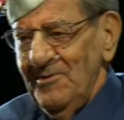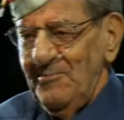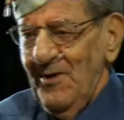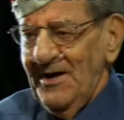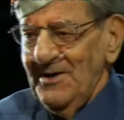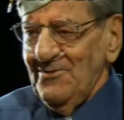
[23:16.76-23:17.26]

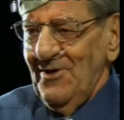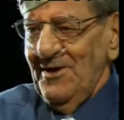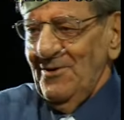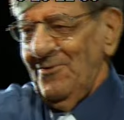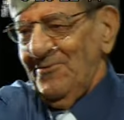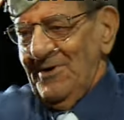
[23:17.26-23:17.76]
right over on
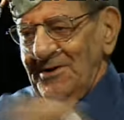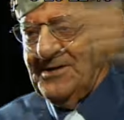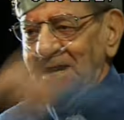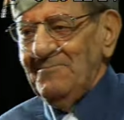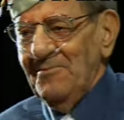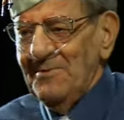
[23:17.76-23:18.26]
top of me,
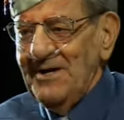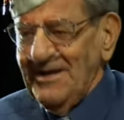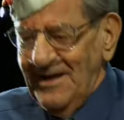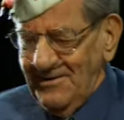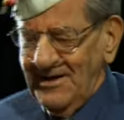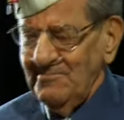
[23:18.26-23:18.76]
and I got
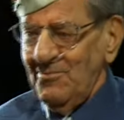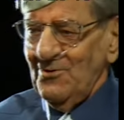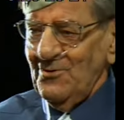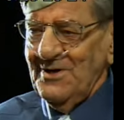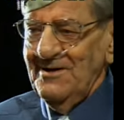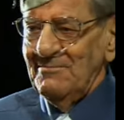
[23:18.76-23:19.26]
below him.
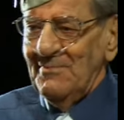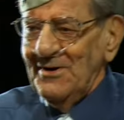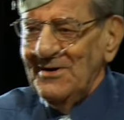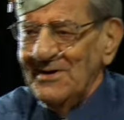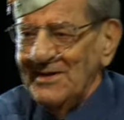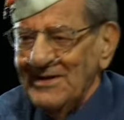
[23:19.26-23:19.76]

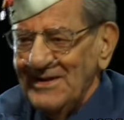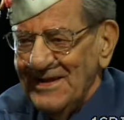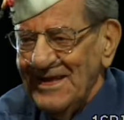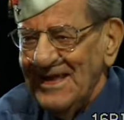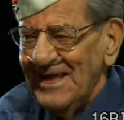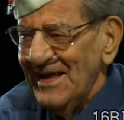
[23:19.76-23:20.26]

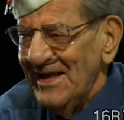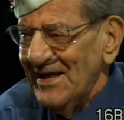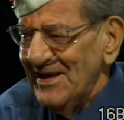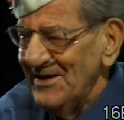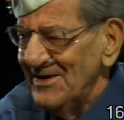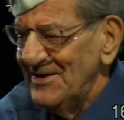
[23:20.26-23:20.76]

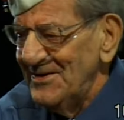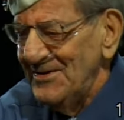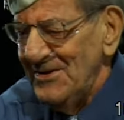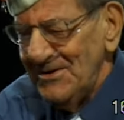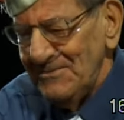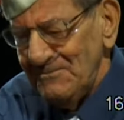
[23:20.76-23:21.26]
and, um,
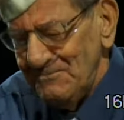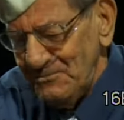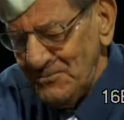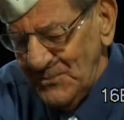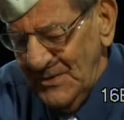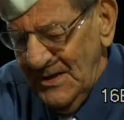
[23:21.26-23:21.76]

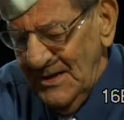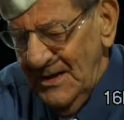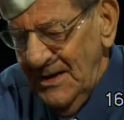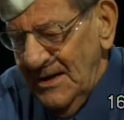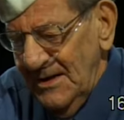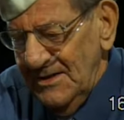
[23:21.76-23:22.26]

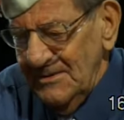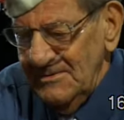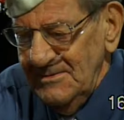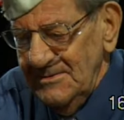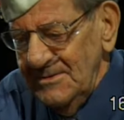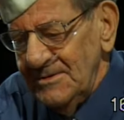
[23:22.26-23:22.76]

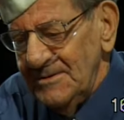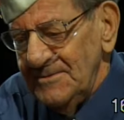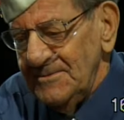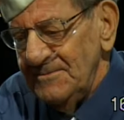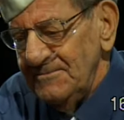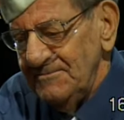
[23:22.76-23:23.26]

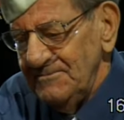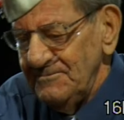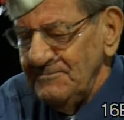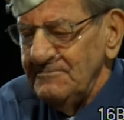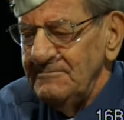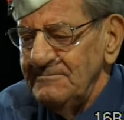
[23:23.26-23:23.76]

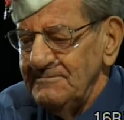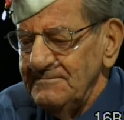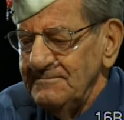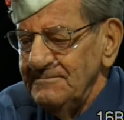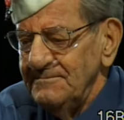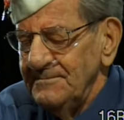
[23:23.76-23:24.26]
uh,
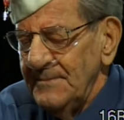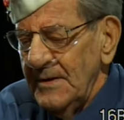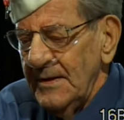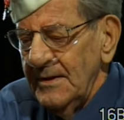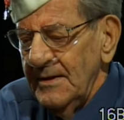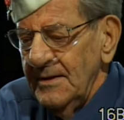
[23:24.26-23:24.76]

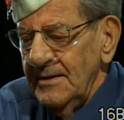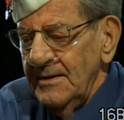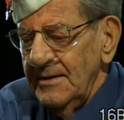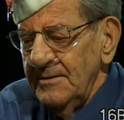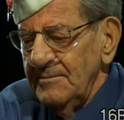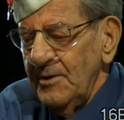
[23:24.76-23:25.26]
but we
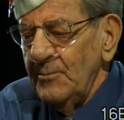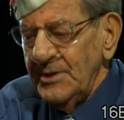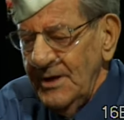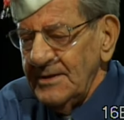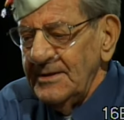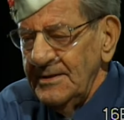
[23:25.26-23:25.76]
got that
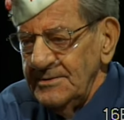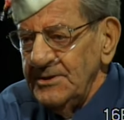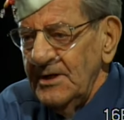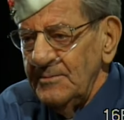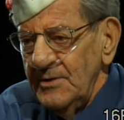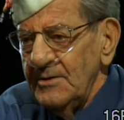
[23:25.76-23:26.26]
job done.
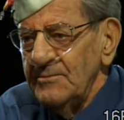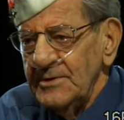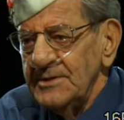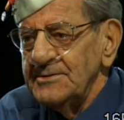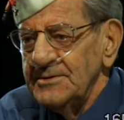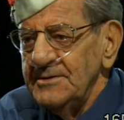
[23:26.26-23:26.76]
It, uh,
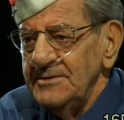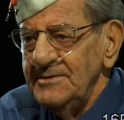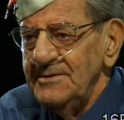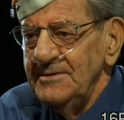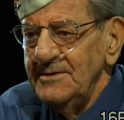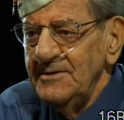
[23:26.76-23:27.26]

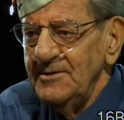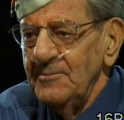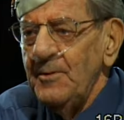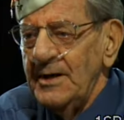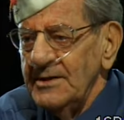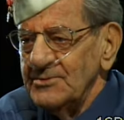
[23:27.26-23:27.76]
the bodies
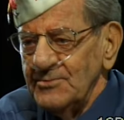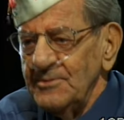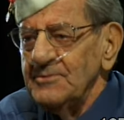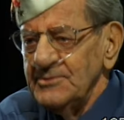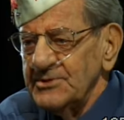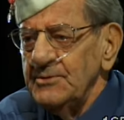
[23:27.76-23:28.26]
were, it was,
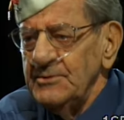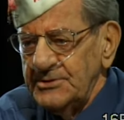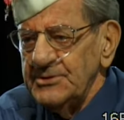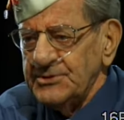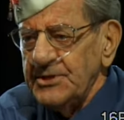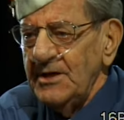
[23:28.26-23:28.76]
it, the stink
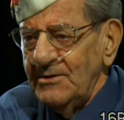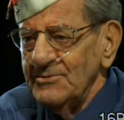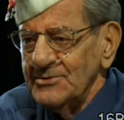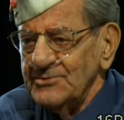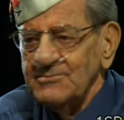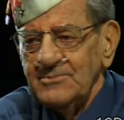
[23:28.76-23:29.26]
was real
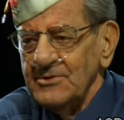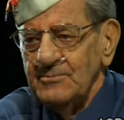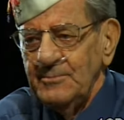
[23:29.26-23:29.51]
bad.